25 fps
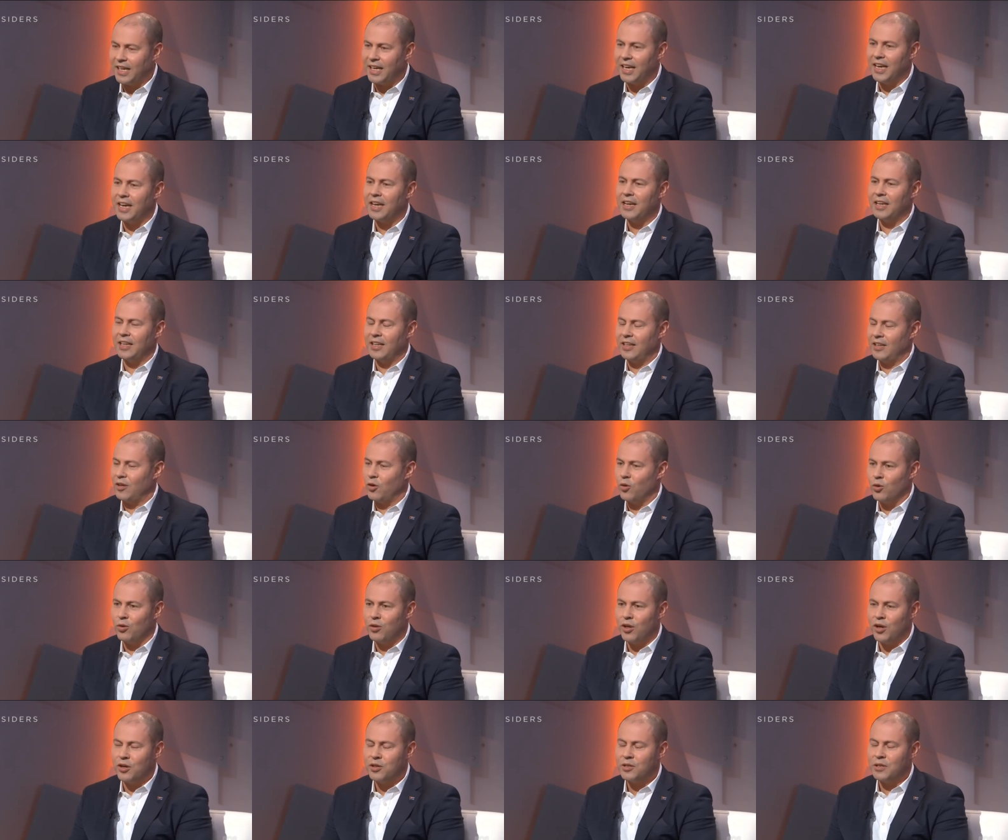it
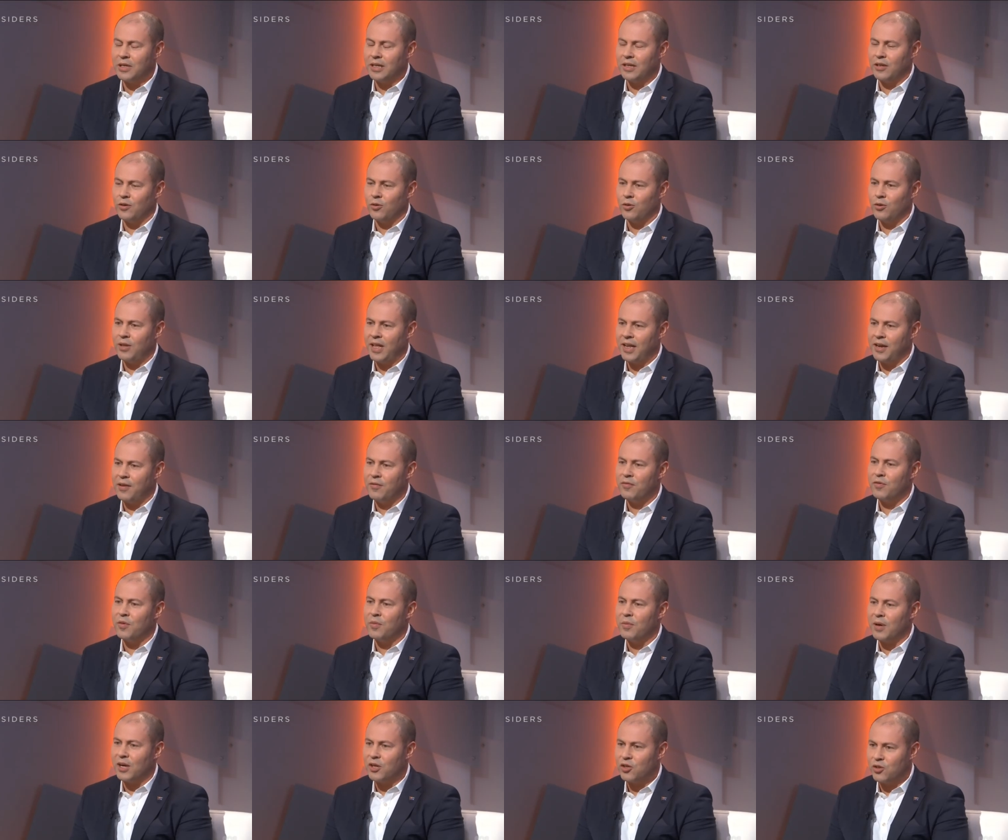all those all that
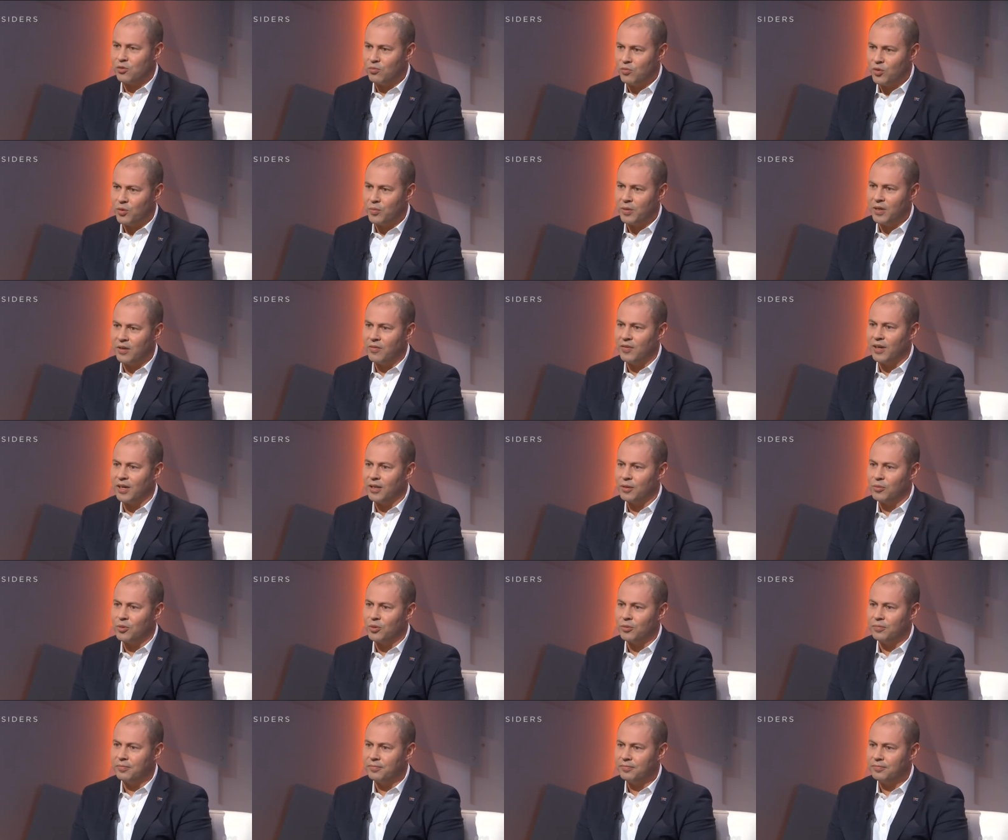information will be
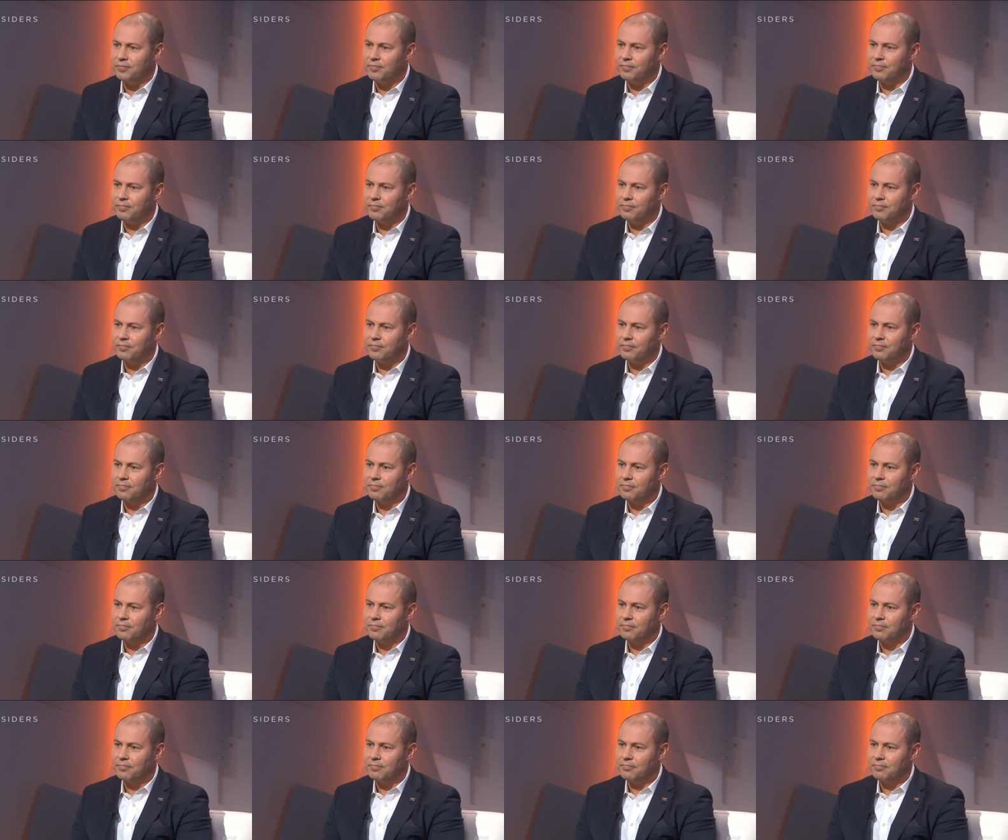available. All
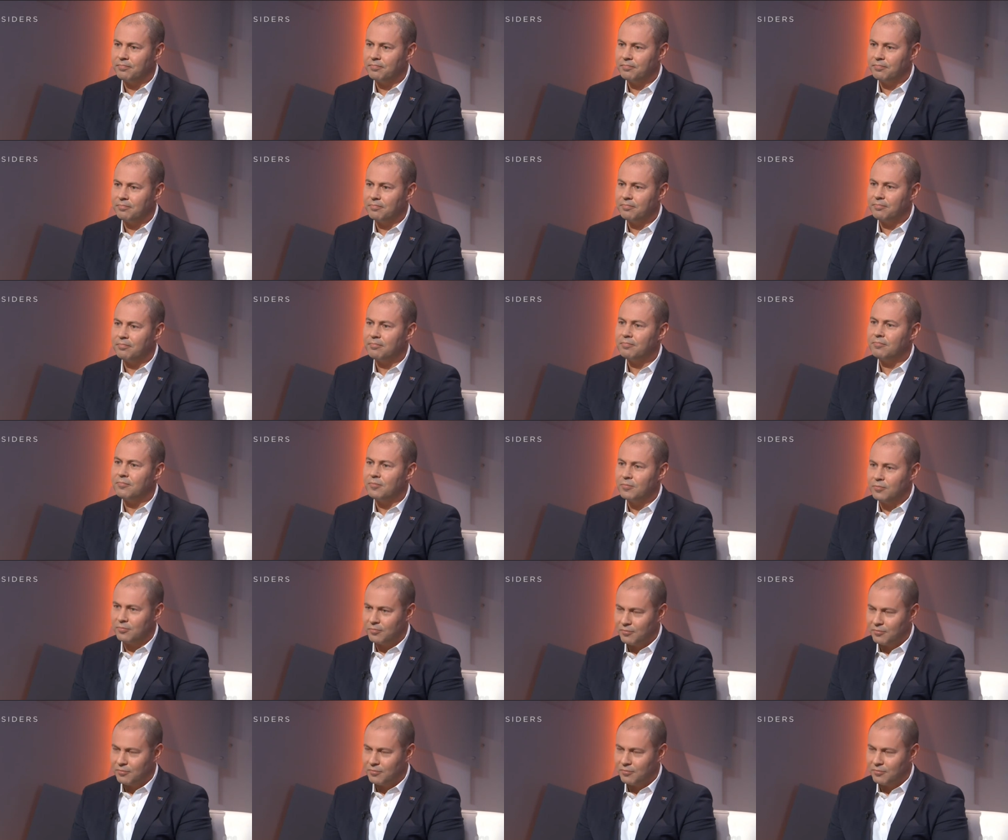right. Thanks for your time this